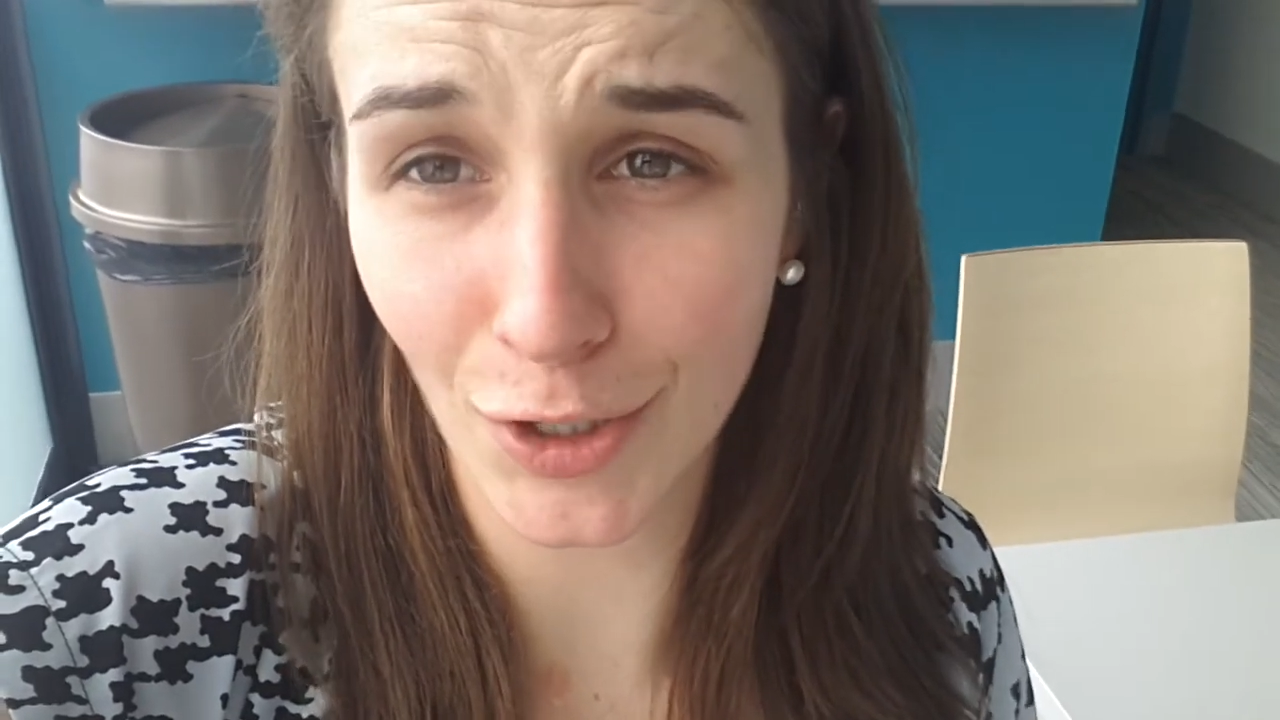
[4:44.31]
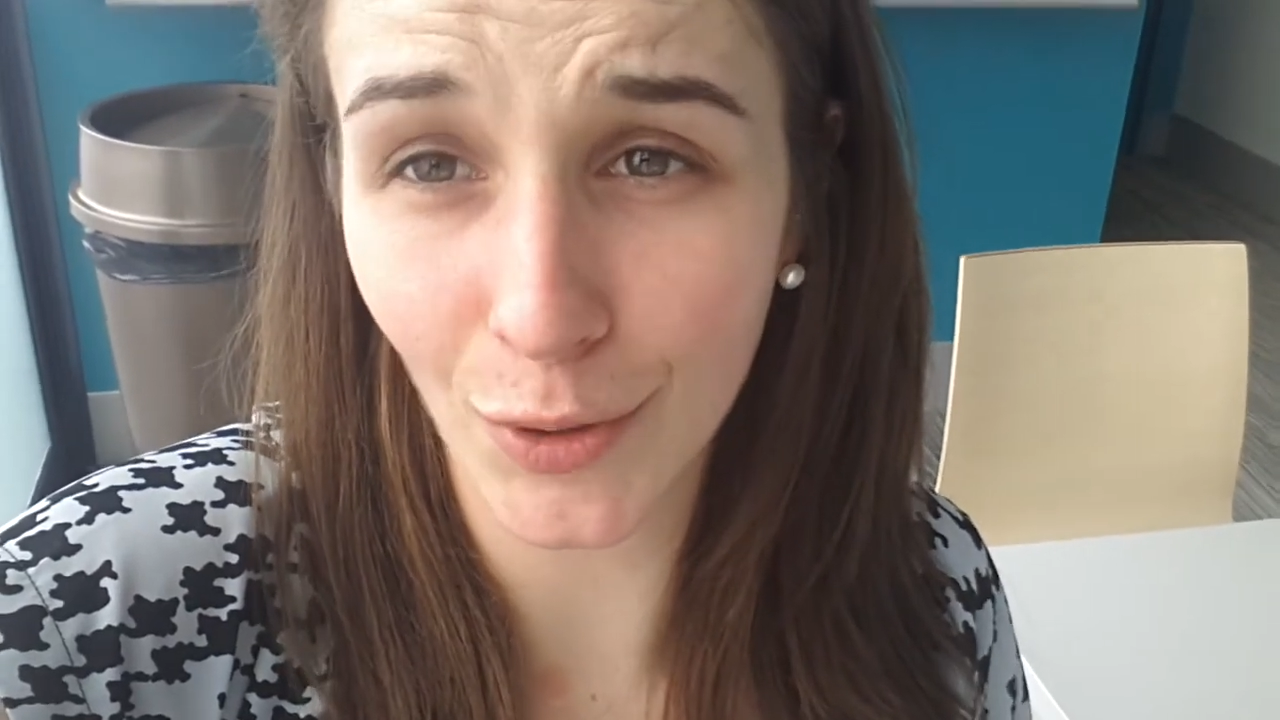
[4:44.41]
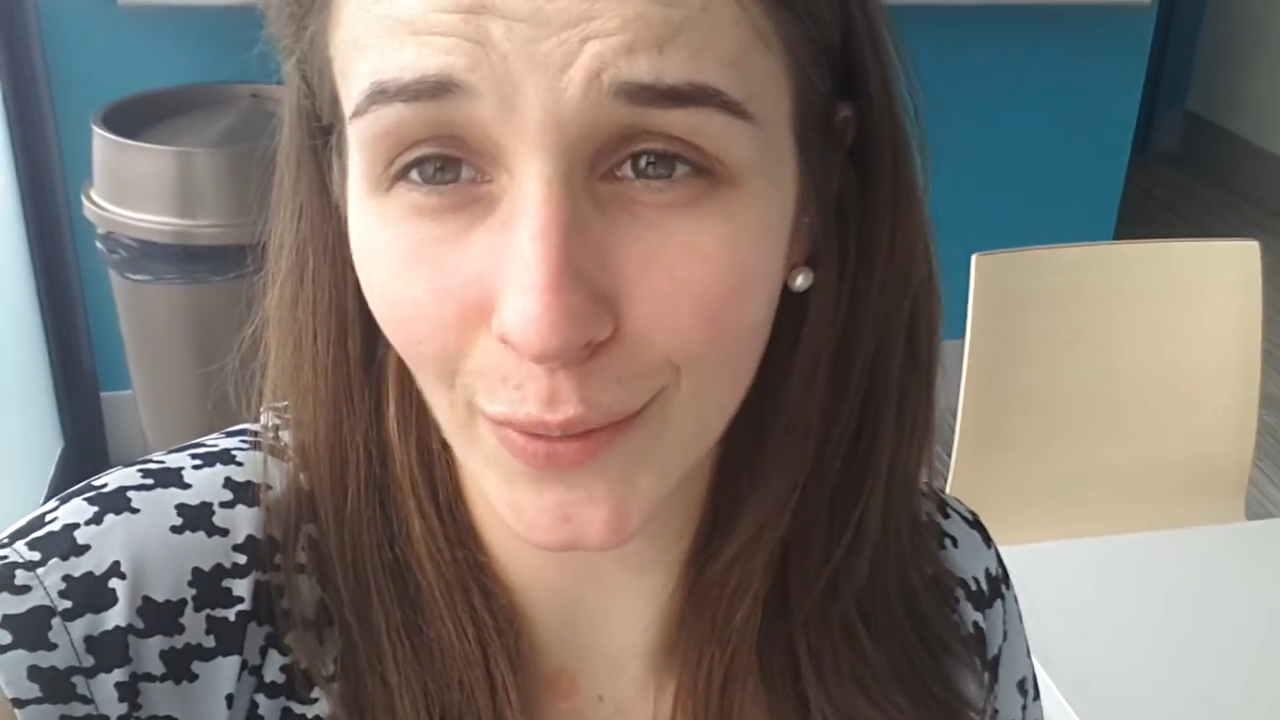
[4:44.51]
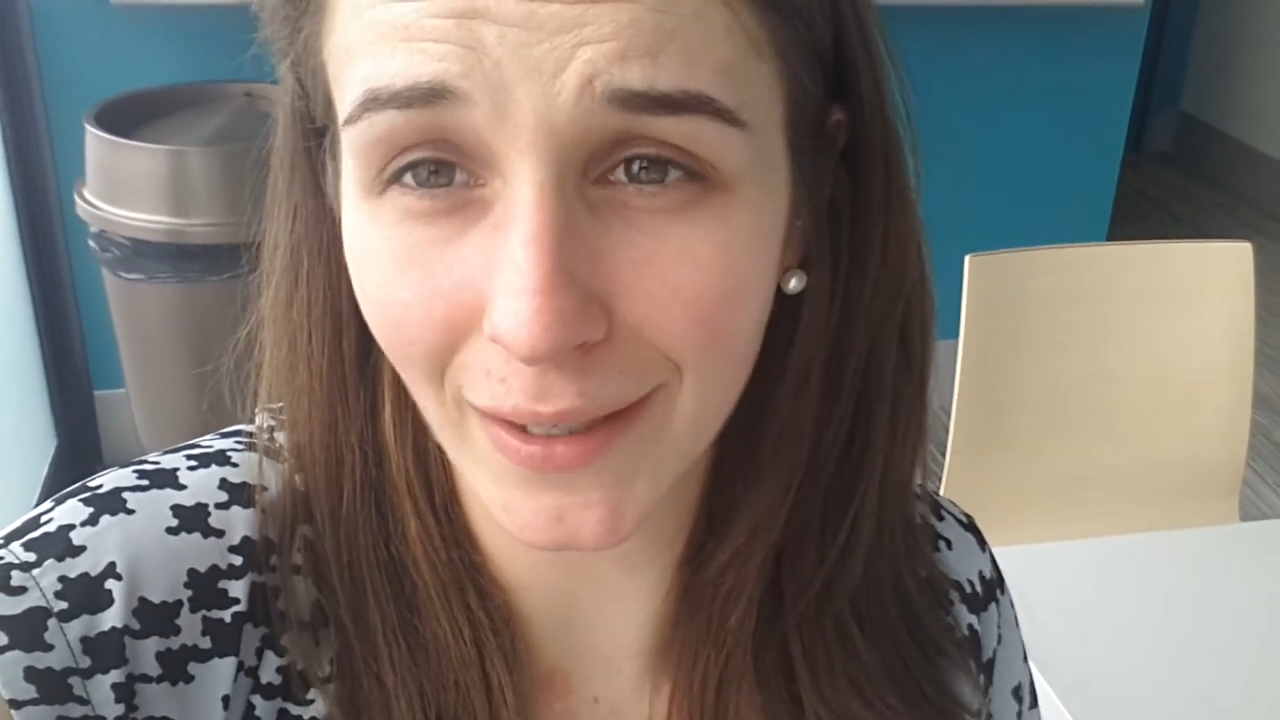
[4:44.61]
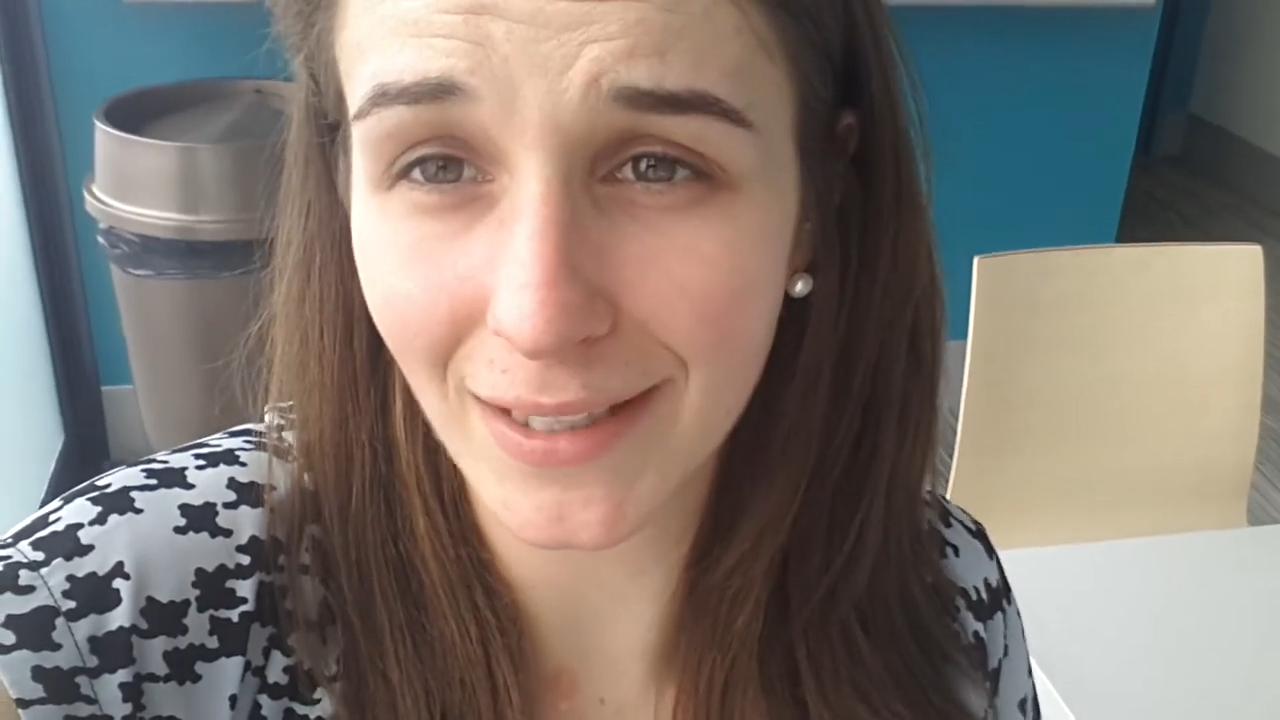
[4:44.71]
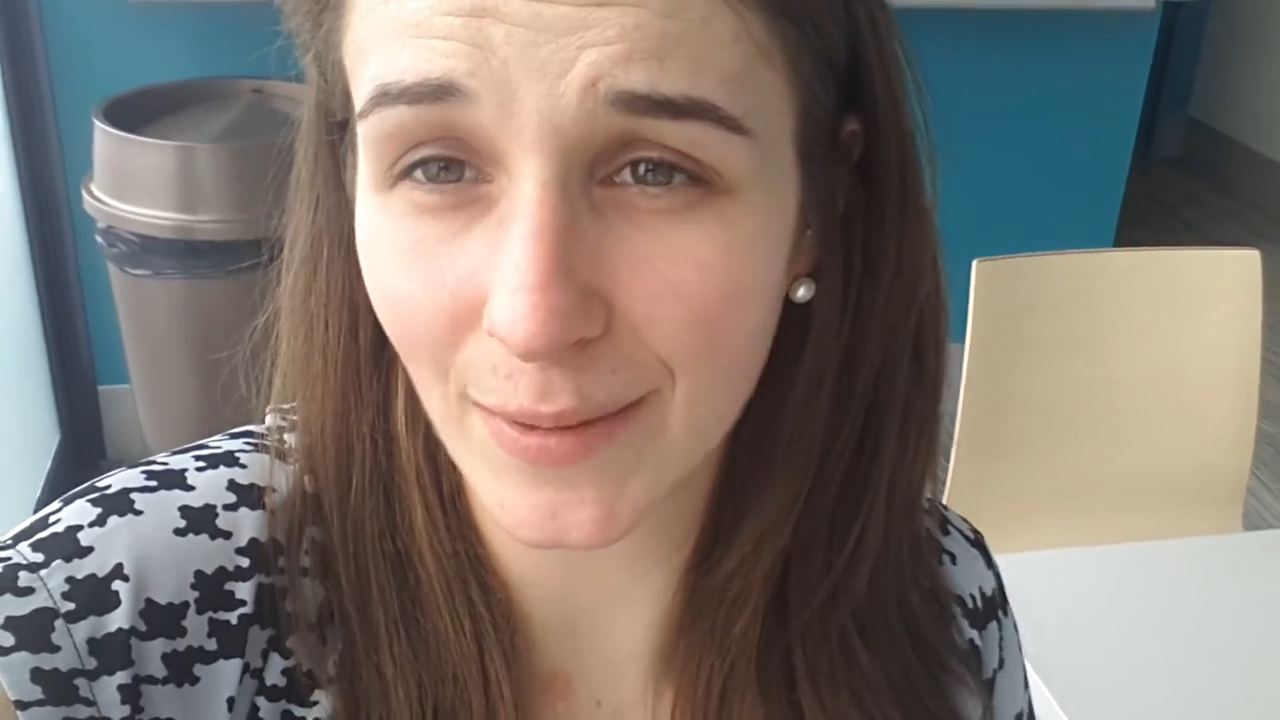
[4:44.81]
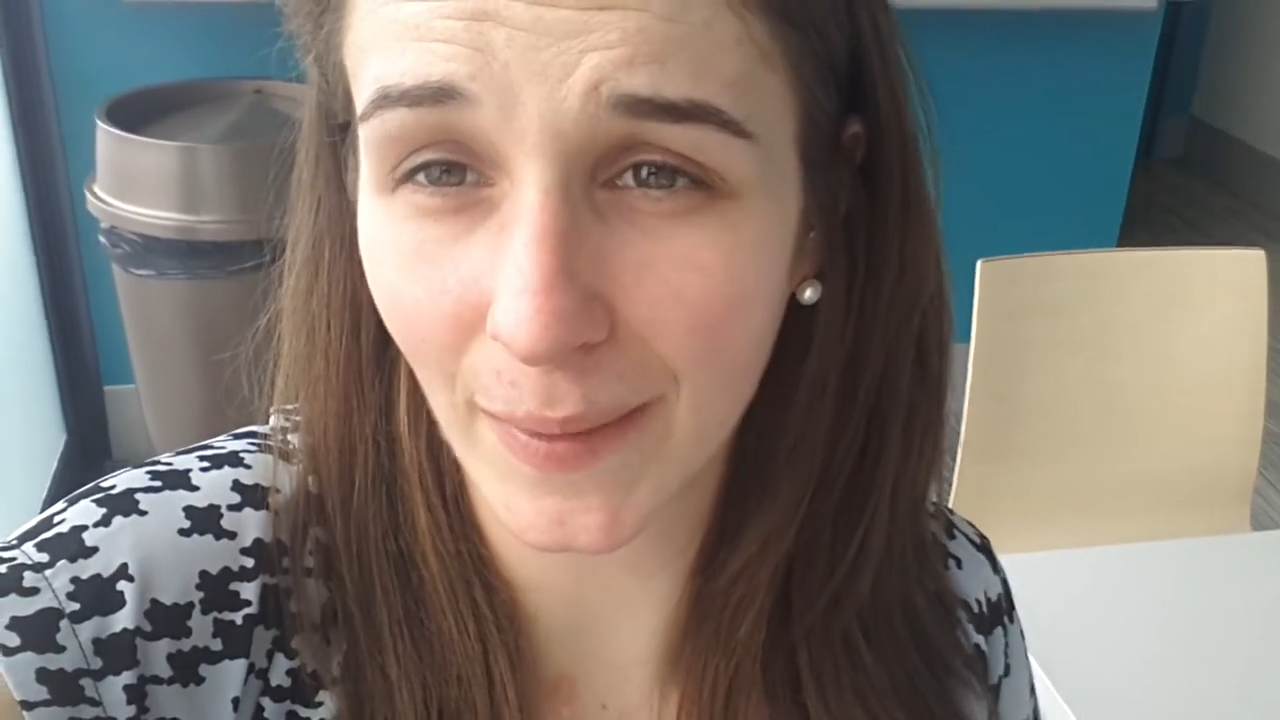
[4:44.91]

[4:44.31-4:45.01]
too